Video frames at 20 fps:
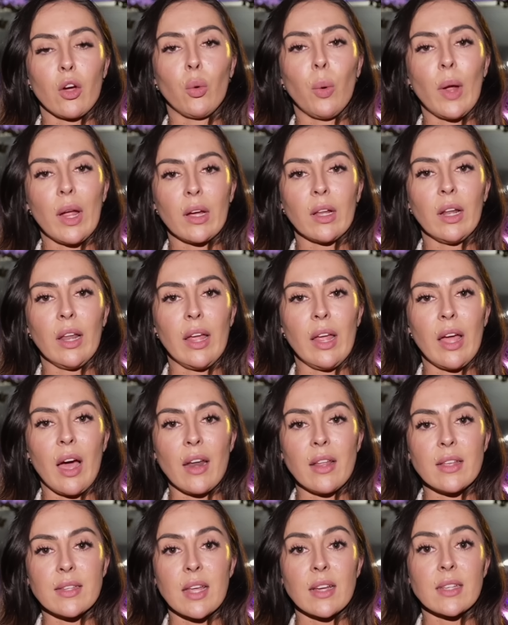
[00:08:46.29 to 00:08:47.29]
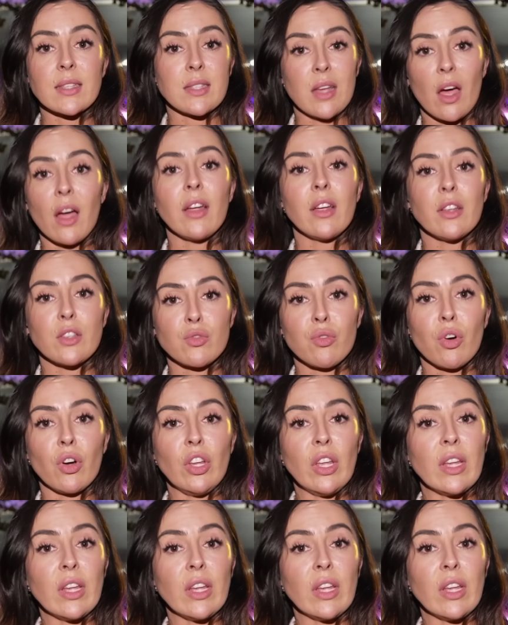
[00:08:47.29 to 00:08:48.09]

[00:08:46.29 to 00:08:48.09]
quickly and is excited to run.